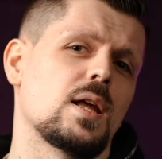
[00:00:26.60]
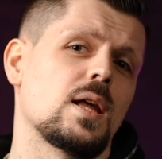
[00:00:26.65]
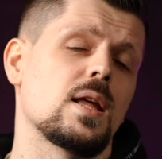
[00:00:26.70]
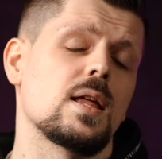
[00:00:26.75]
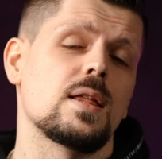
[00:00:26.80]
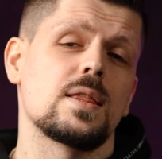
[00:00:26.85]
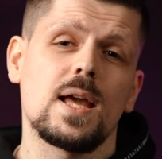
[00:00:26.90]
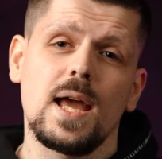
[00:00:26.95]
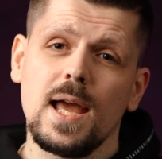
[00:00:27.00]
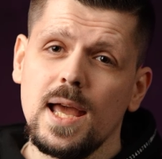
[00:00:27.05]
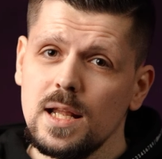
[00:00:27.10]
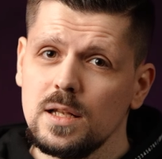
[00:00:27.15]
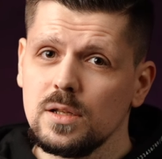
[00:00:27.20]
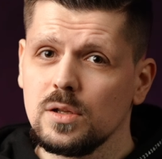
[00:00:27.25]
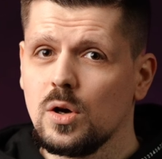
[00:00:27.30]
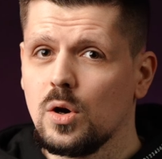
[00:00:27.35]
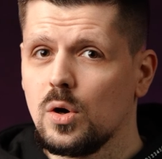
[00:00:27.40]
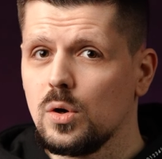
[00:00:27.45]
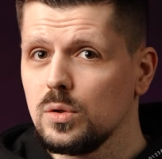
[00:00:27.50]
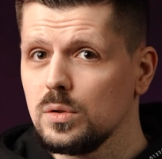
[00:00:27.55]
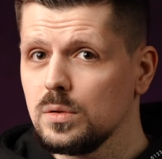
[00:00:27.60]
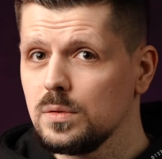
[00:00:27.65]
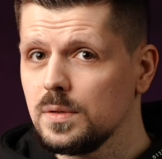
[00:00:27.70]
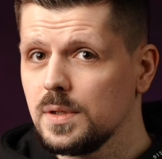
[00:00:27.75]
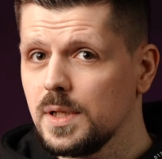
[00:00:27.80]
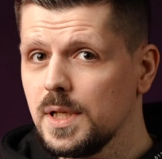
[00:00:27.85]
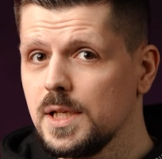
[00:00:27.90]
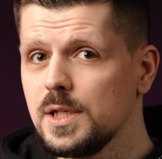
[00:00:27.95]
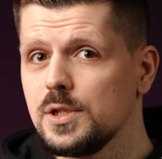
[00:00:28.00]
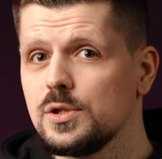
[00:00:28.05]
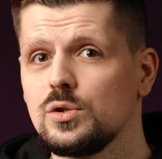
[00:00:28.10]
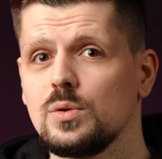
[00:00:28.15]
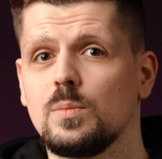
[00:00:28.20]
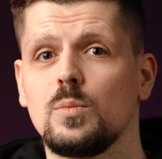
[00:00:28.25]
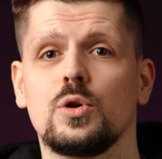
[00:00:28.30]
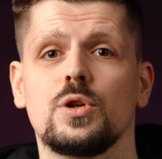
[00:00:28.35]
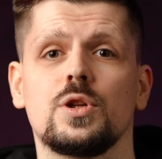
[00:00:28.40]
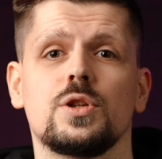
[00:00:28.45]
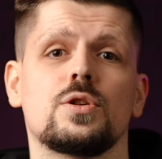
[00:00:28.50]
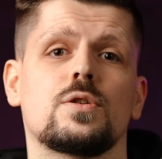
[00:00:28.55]
The end goal is to
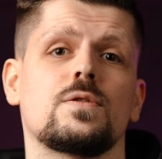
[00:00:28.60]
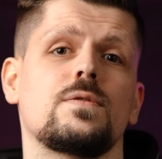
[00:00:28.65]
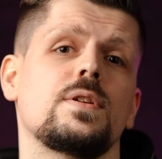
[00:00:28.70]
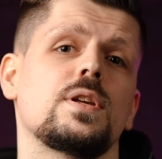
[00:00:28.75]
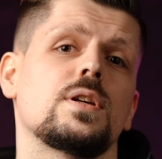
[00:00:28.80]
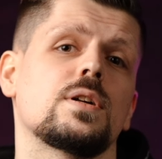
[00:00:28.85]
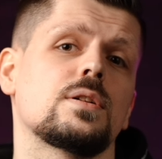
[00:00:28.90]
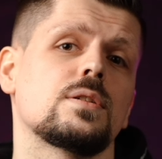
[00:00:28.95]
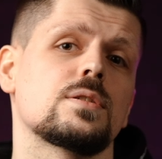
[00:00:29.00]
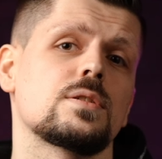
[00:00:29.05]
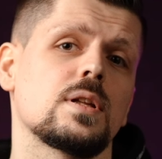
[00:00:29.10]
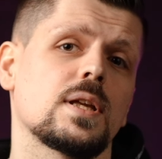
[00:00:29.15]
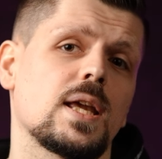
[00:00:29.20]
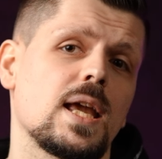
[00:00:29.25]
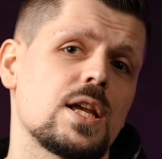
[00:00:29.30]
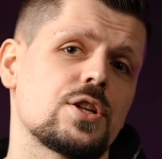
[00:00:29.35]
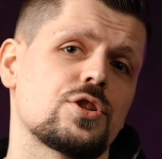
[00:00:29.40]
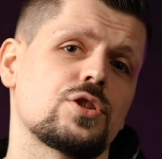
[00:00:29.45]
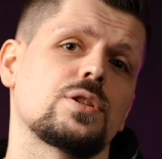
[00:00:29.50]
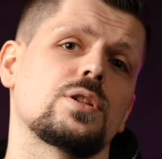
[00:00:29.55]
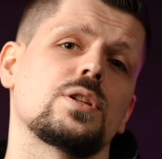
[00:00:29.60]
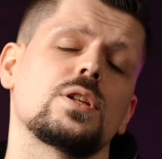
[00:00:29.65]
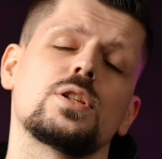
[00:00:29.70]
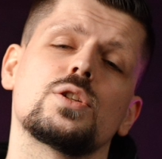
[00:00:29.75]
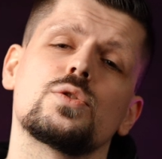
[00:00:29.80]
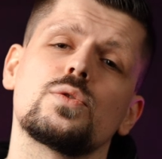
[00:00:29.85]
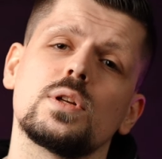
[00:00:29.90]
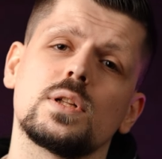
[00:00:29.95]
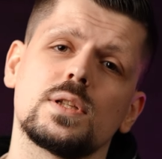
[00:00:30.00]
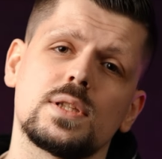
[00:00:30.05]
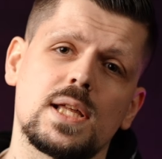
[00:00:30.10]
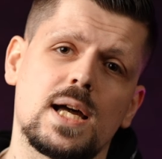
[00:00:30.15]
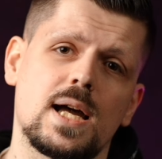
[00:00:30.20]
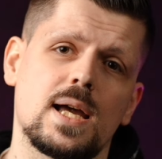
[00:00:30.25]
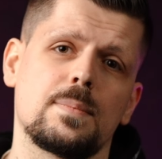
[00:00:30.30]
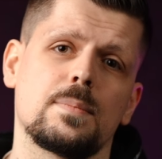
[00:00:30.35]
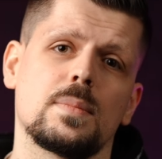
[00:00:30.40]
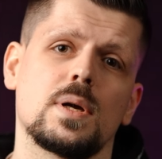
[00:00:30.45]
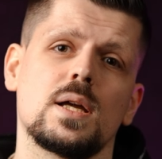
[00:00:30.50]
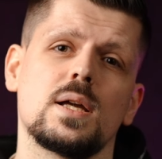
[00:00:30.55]
monitor vehicle location in real
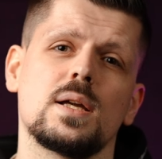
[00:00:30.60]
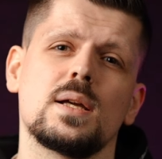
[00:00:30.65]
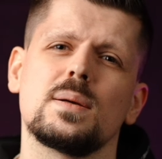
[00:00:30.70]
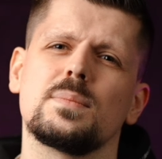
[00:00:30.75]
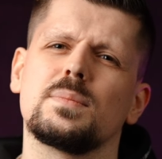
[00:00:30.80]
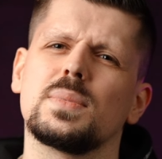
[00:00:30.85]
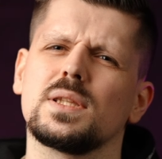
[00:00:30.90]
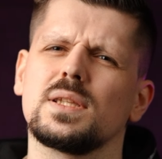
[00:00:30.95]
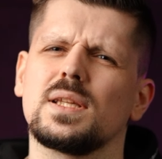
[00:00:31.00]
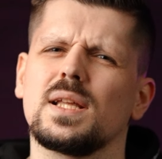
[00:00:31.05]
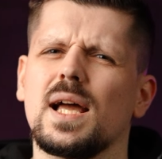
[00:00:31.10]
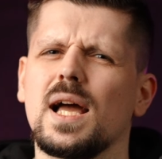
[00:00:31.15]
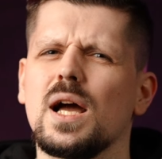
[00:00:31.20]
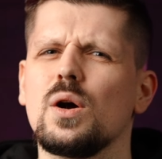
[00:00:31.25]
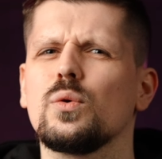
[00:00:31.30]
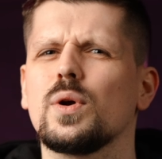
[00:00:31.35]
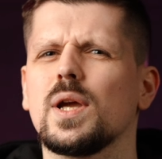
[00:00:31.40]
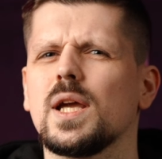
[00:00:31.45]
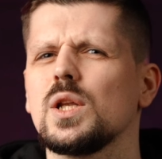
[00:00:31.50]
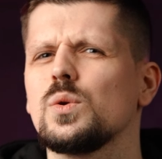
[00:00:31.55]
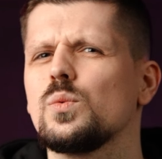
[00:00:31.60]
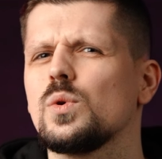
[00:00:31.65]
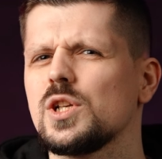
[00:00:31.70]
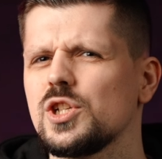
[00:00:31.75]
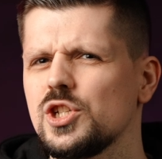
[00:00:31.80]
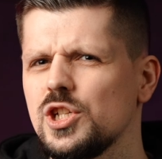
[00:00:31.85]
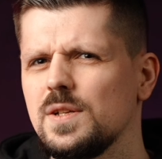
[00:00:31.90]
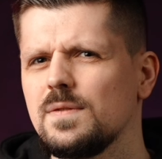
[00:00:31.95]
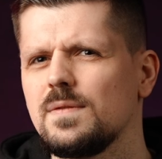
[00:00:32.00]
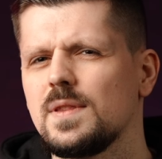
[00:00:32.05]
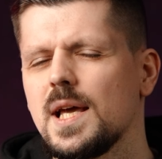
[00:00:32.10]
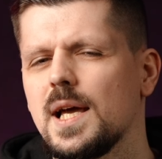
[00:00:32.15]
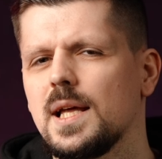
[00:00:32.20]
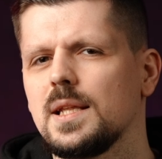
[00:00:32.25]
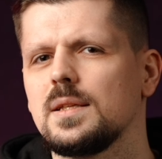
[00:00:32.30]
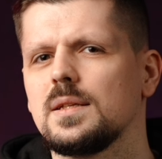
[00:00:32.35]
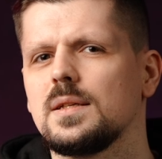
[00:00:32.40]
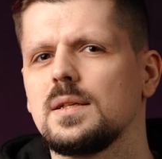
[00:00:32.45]
time, but how can we achieve that?